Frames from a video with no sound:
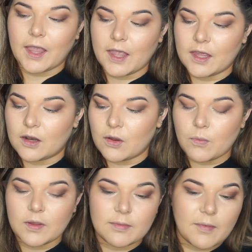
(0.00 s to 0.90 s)
In
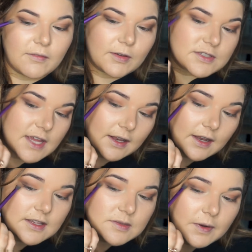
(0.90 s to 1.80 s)
with my Real
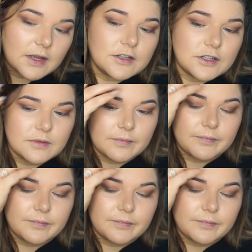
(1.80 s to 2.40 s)
Techniques brush,